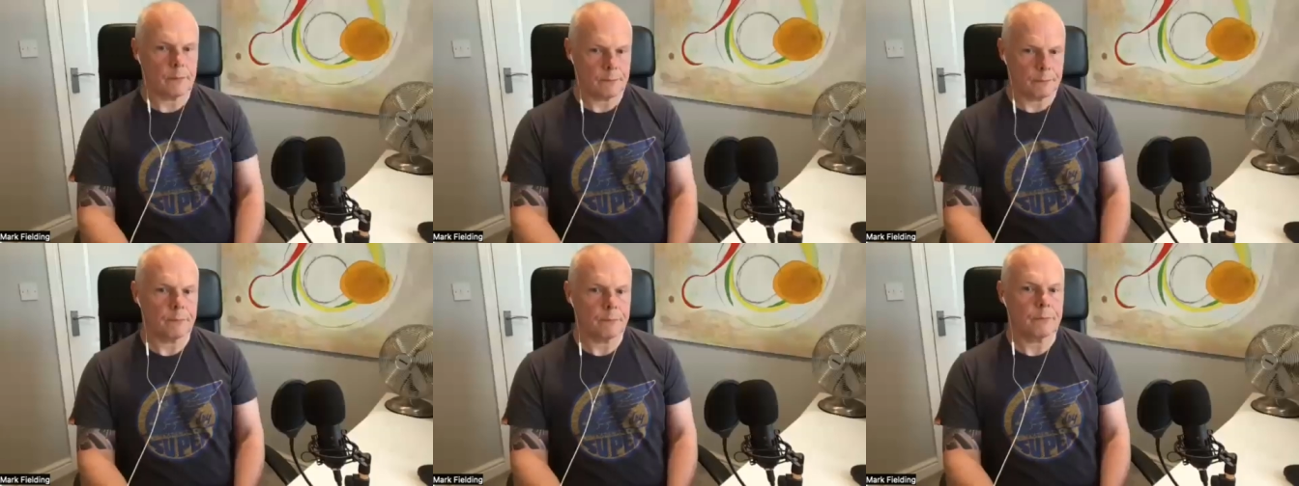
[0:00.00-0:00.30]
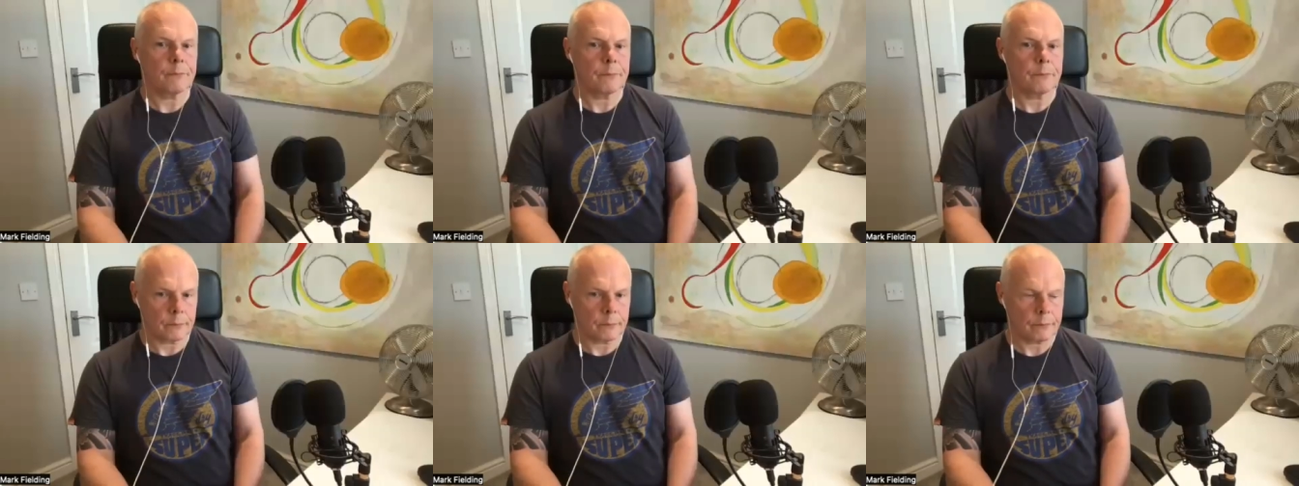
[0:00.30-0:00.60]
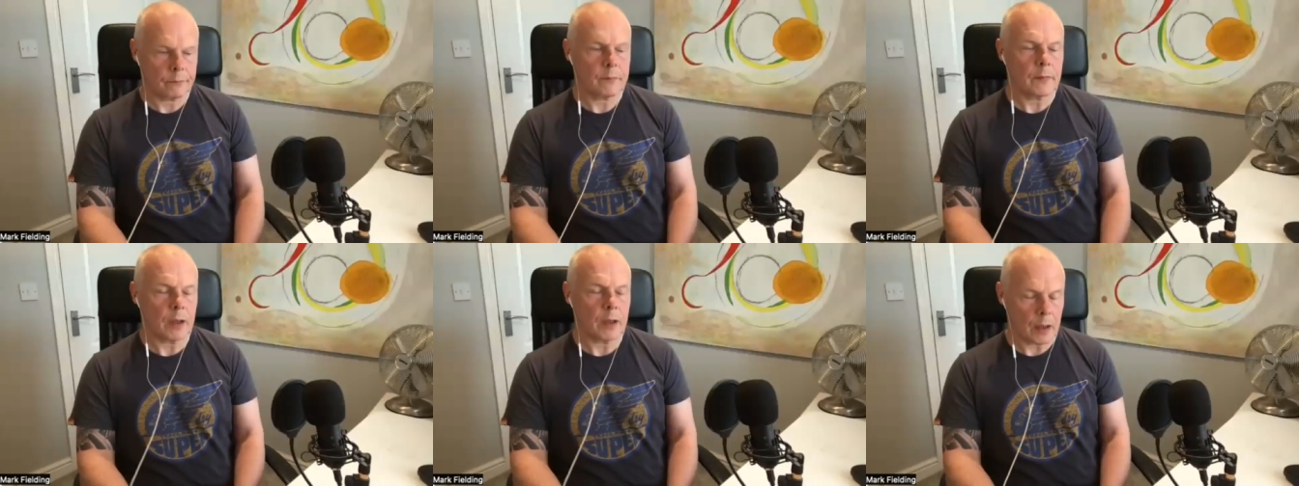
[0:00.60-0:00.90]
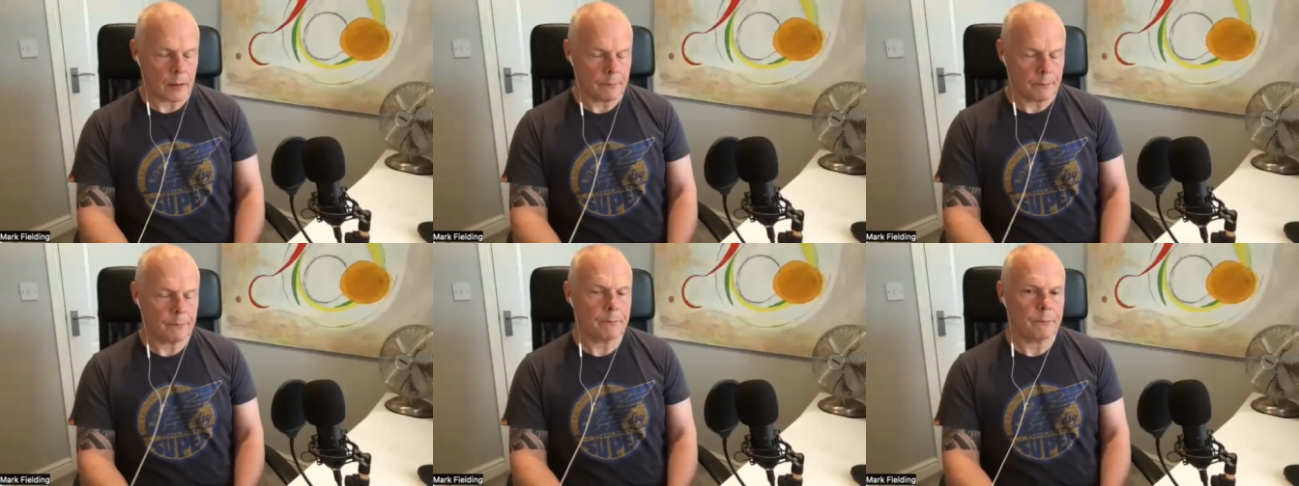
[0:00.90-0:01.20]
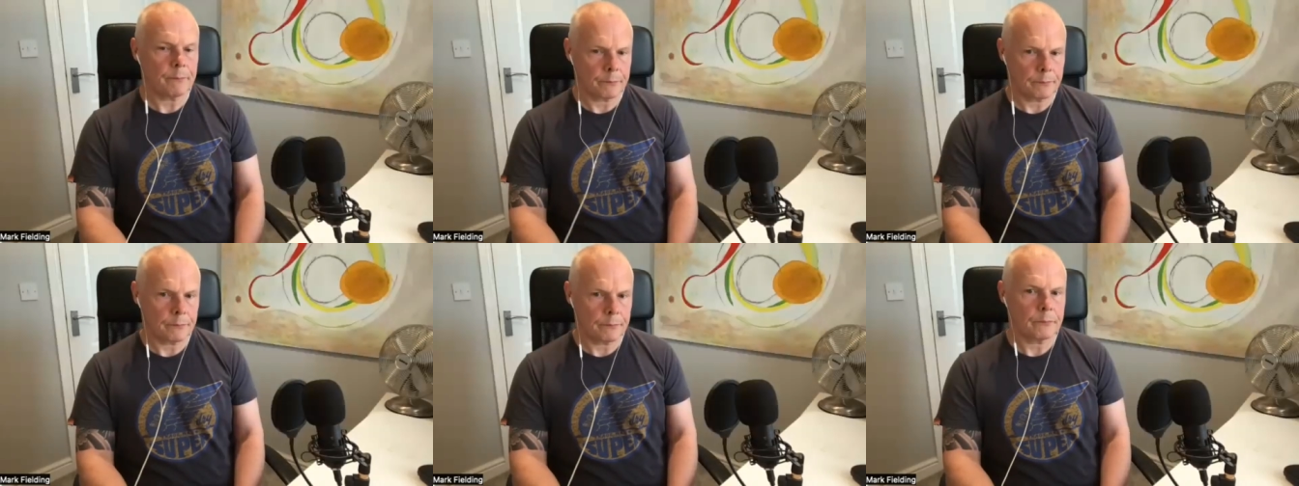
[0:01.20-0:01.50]
say you have to yeah. find
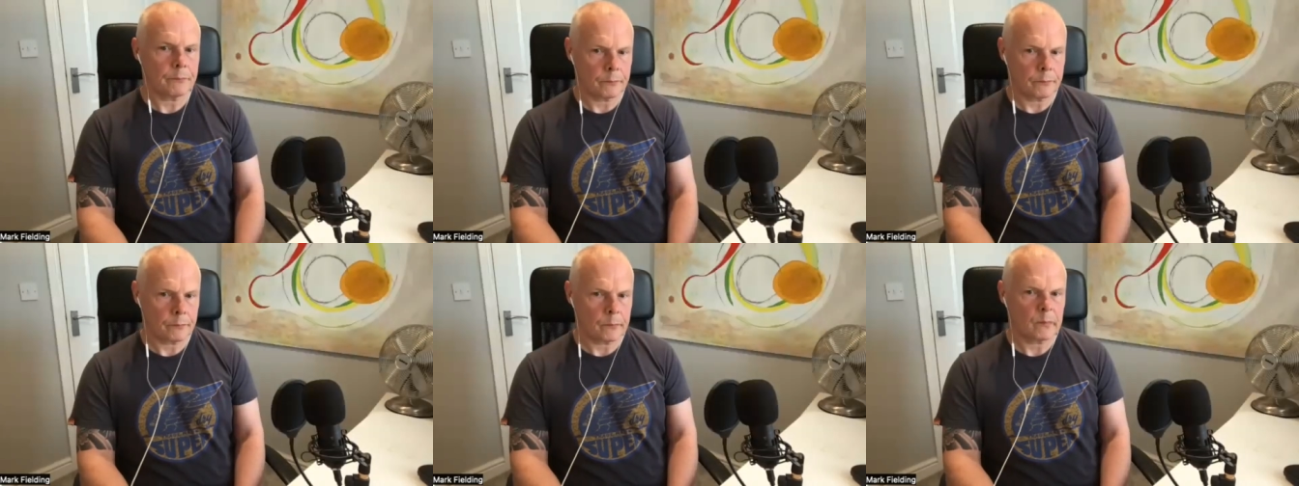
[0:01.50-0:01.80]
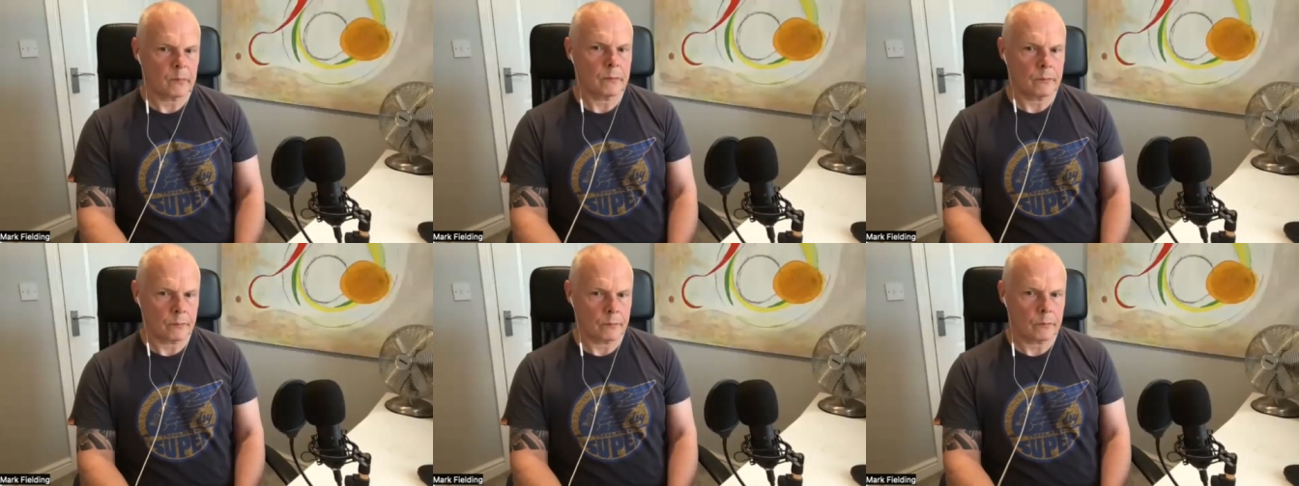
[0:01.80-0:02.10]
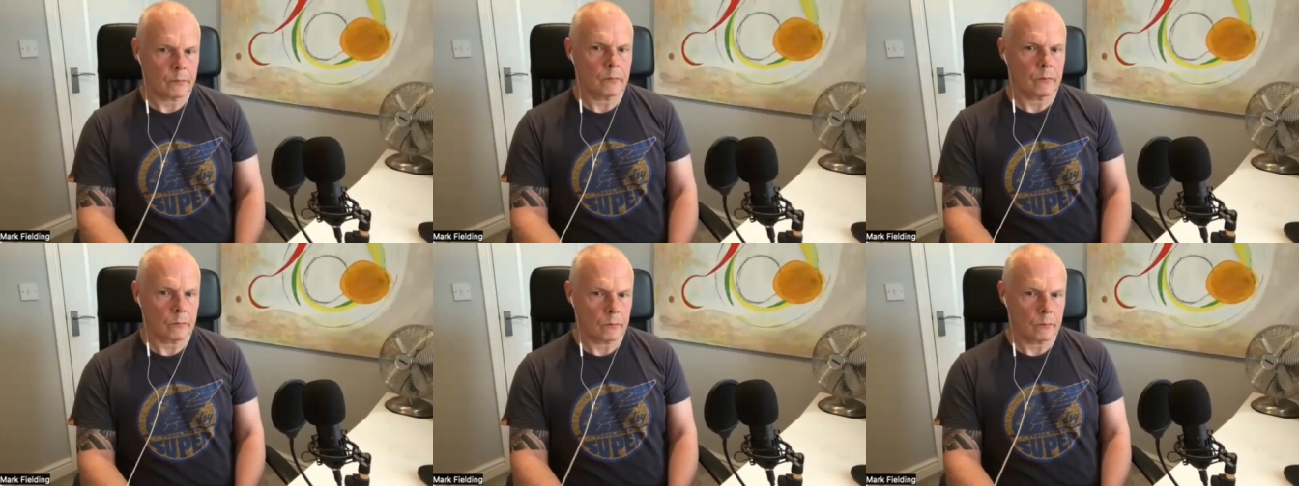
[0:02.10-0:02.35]
your tribe. I feel like no